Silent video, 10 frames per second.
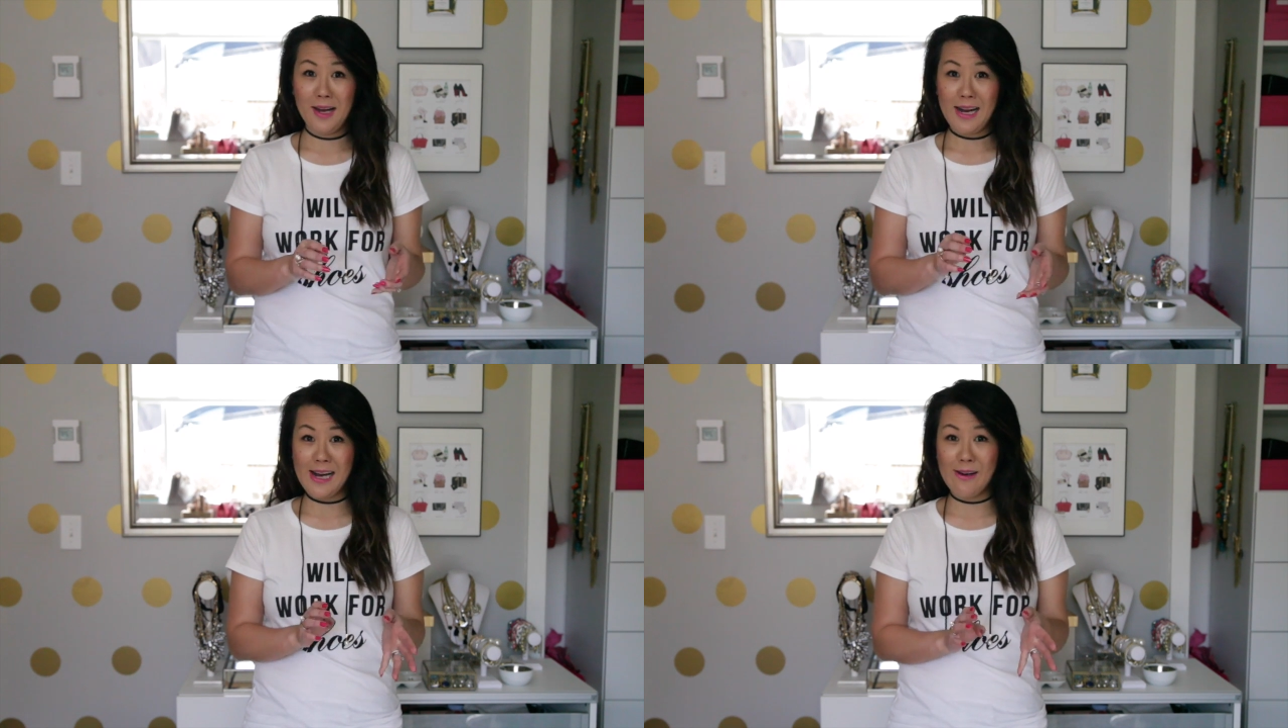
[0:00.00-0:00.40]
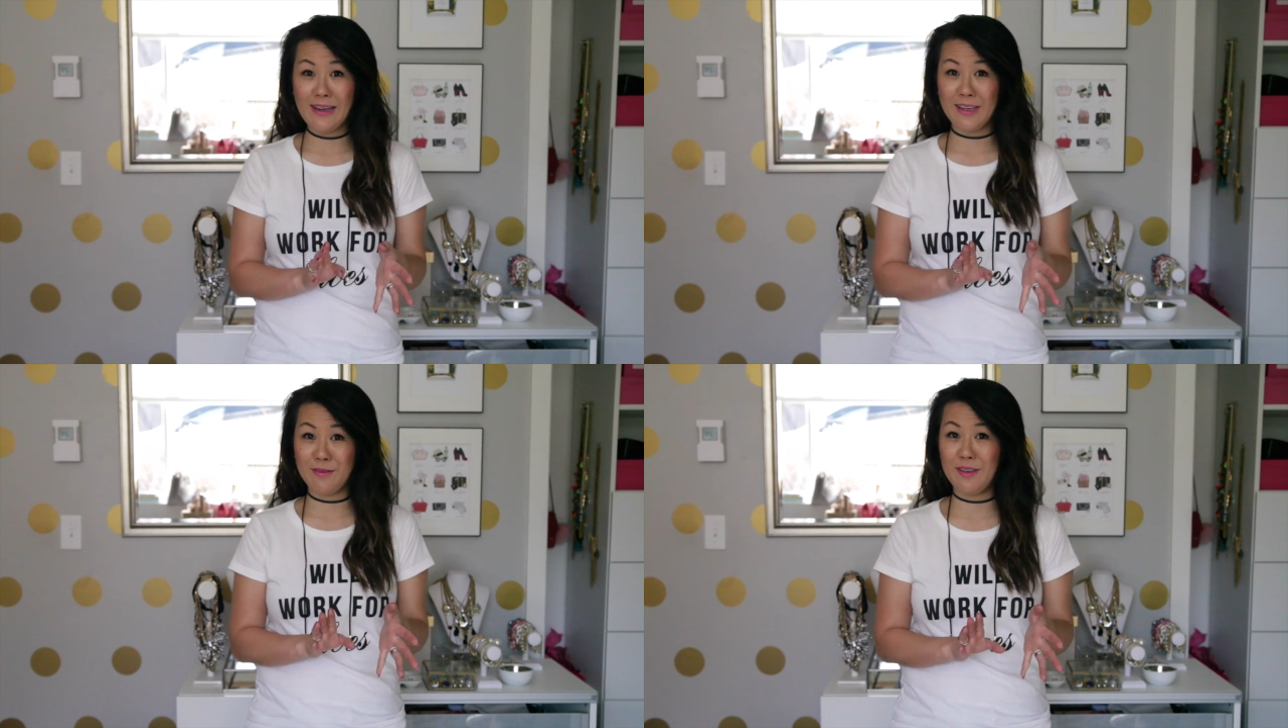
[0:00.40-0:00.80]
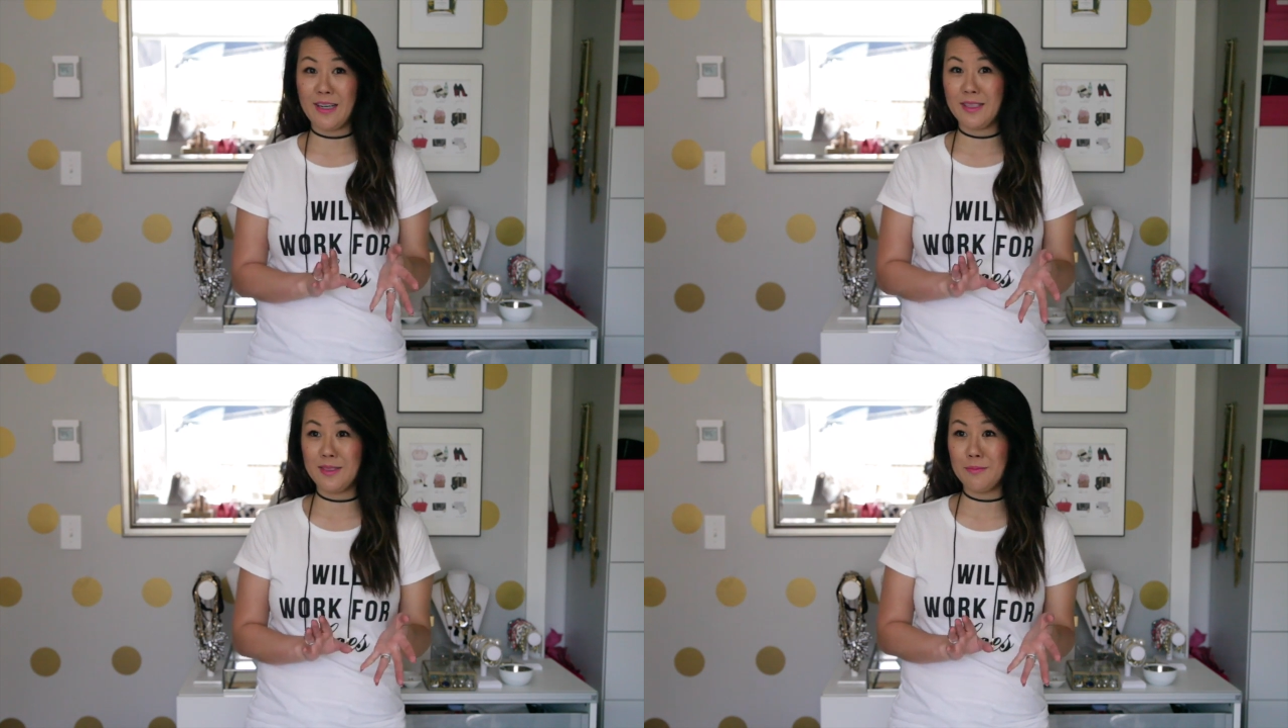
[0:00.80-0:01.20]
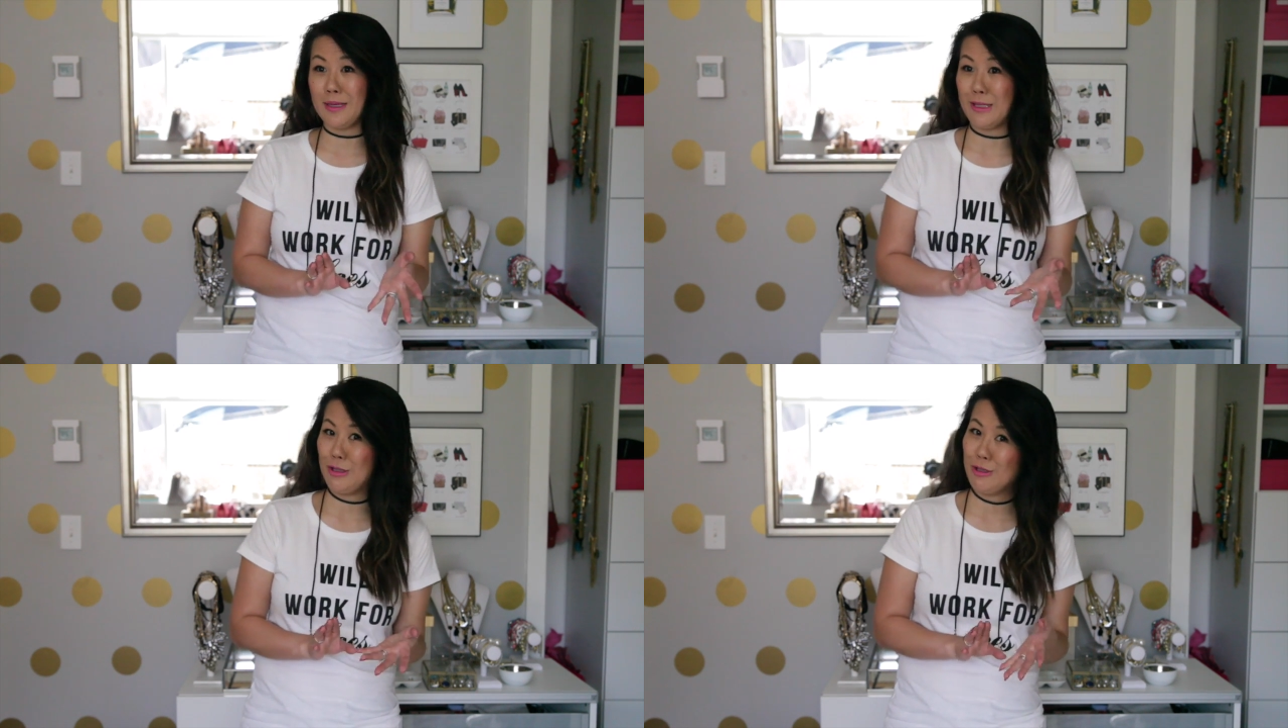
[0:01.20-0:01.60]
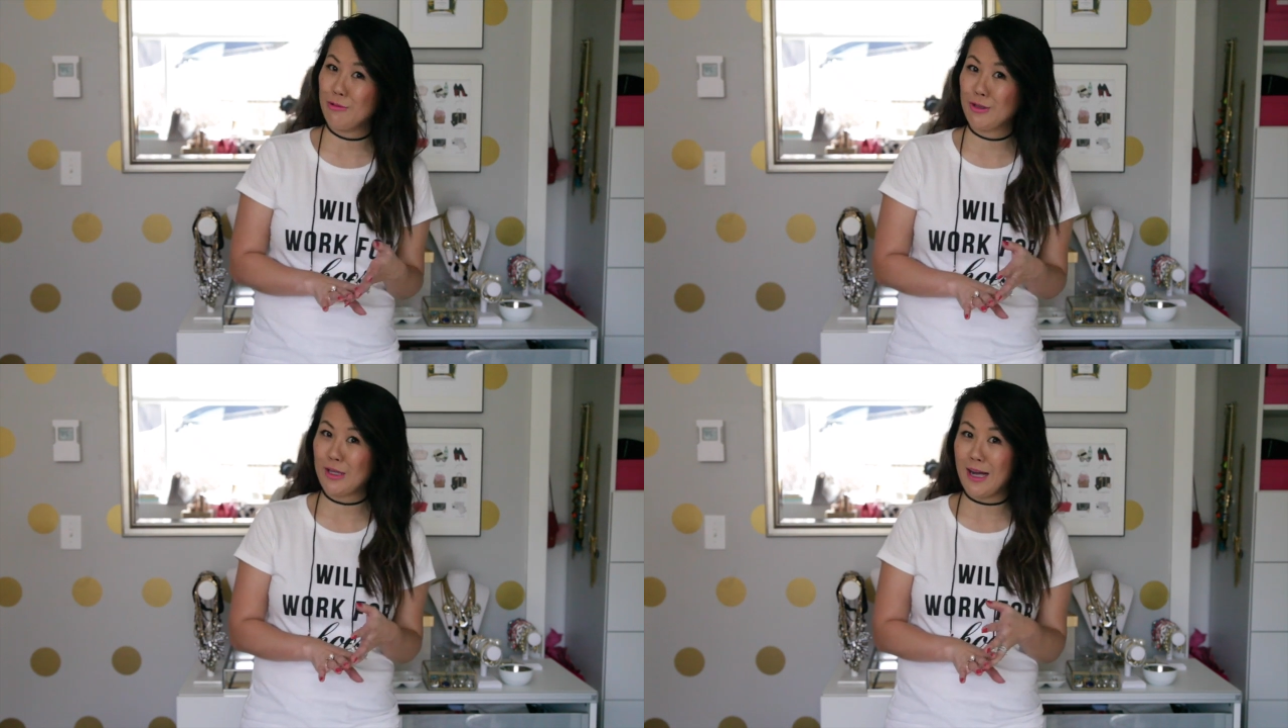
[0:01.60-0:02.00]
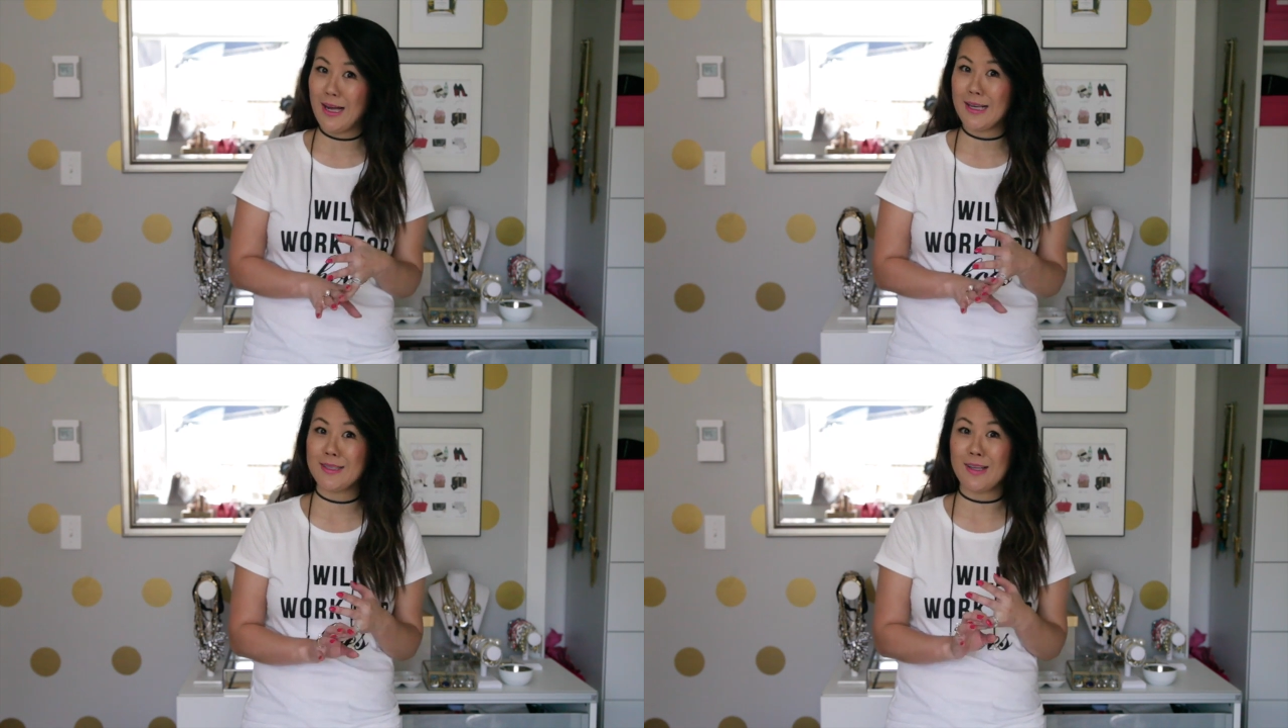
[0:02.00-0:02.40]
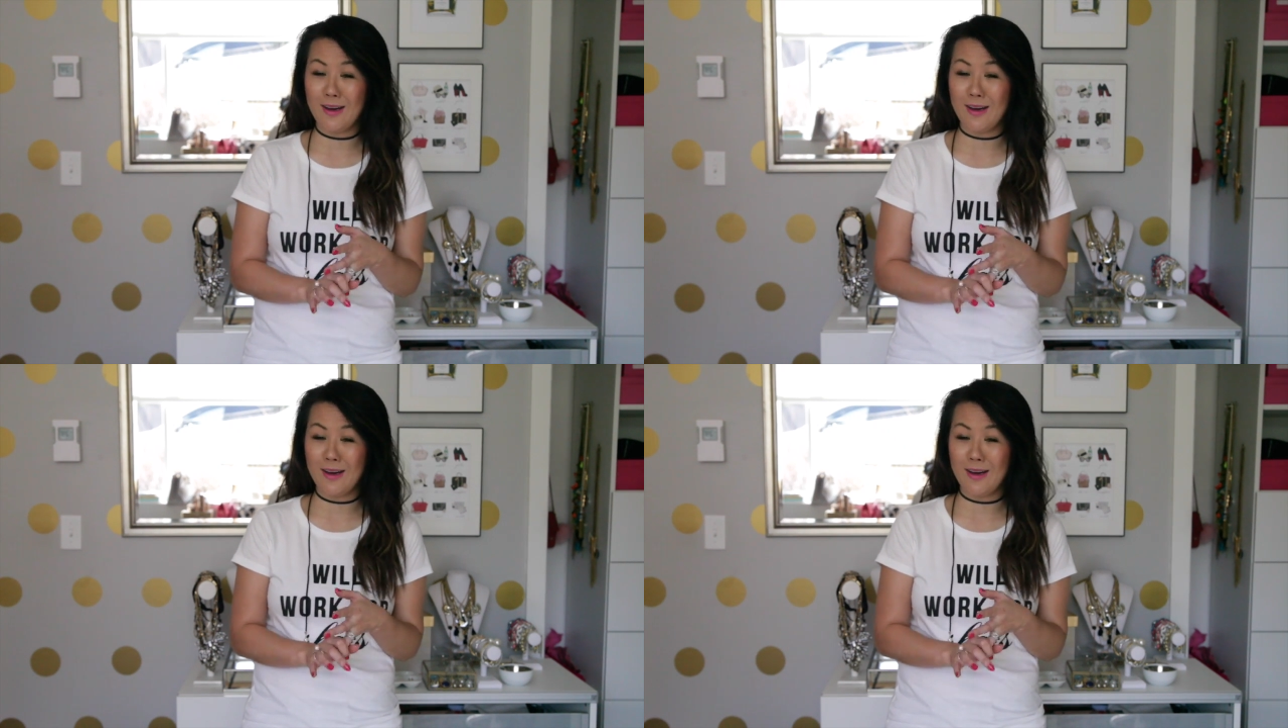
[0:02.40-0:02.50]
how I can find my shoe size